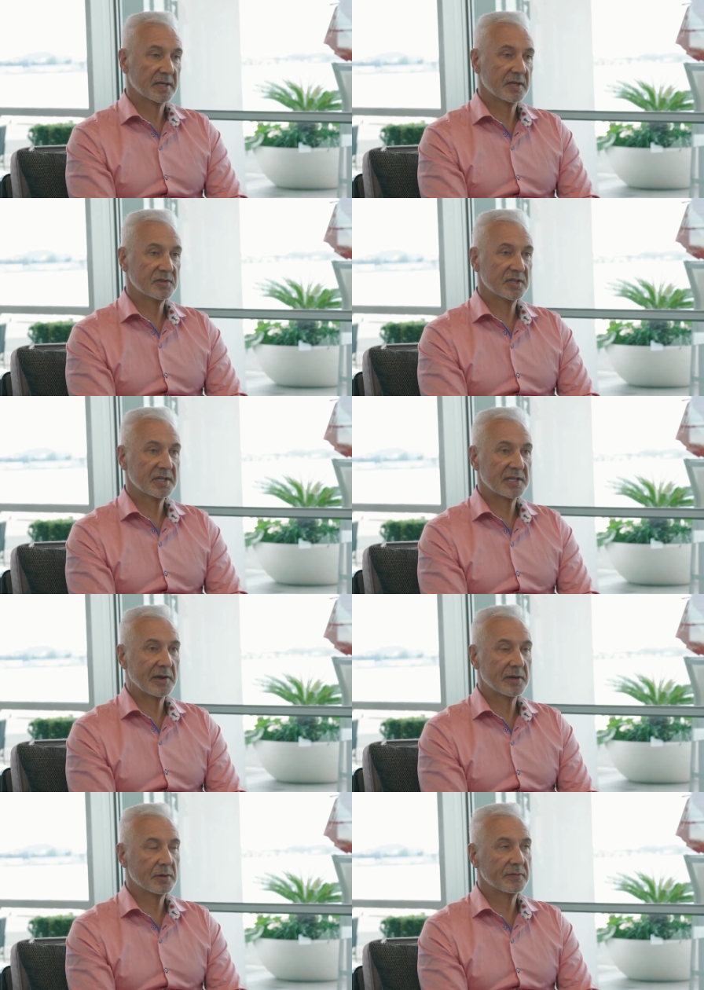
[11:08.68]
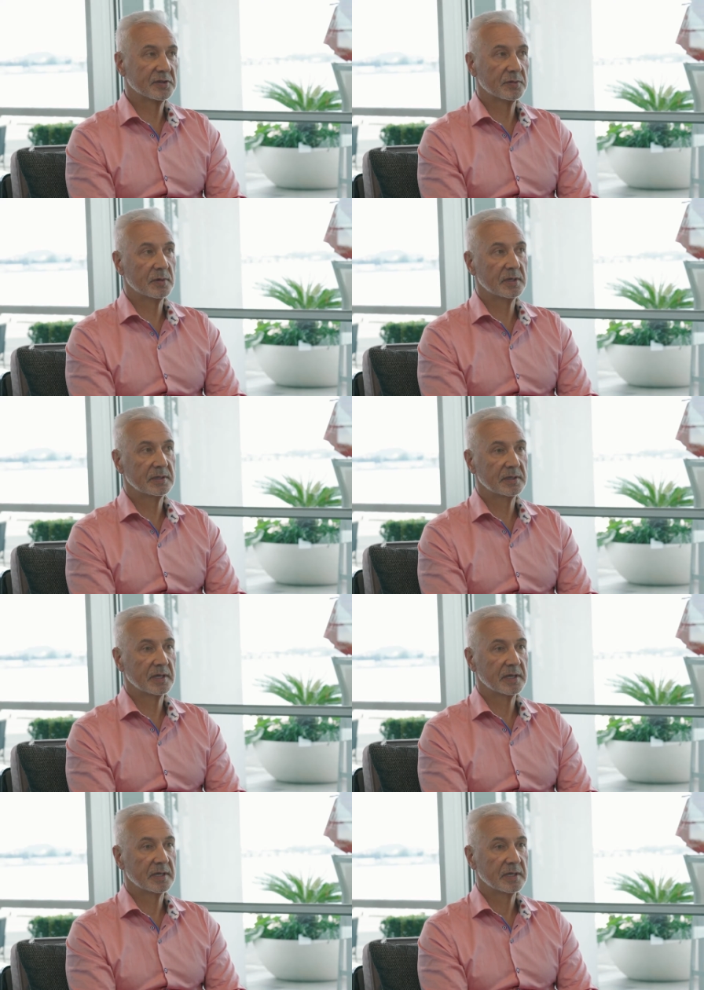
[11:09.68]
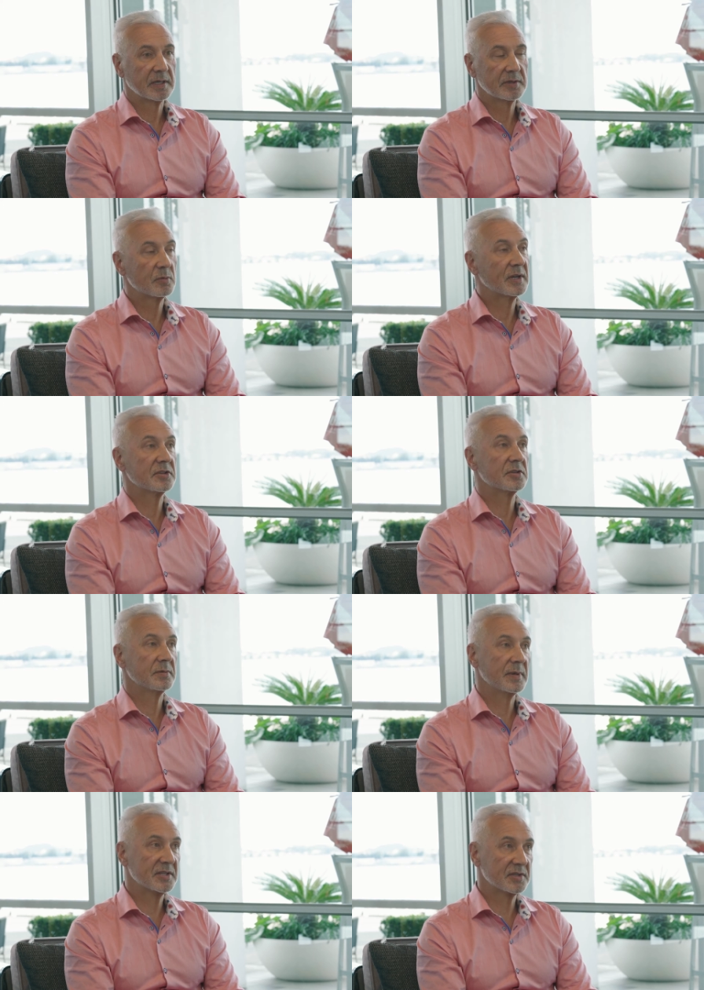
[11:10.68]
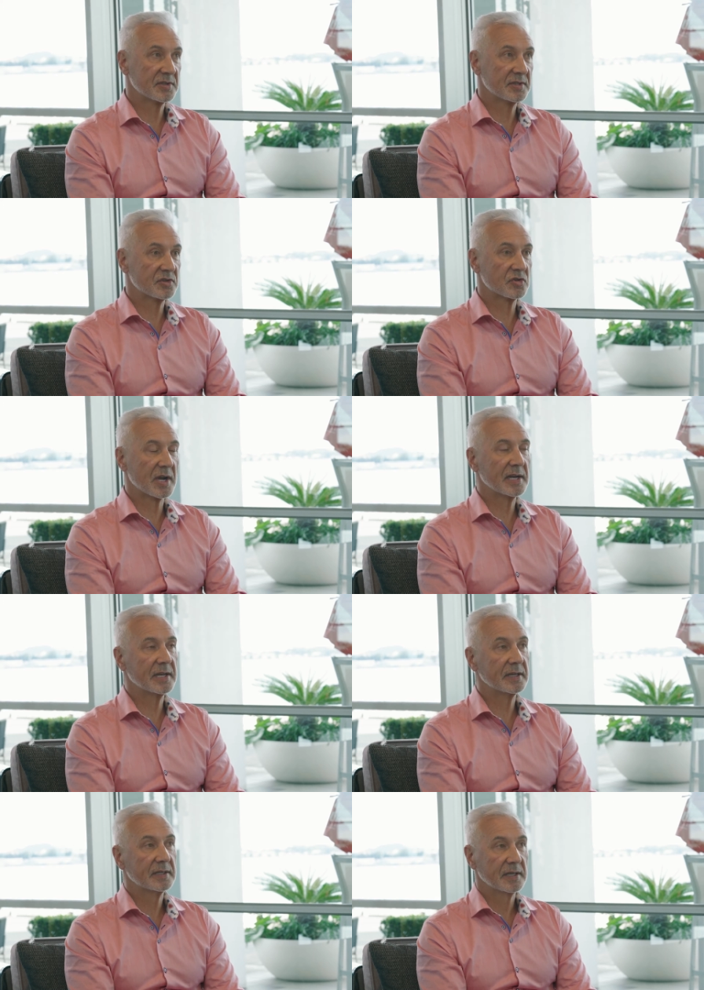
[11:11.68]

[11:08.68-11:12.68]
considered going offshore, one or two meetings in Australia.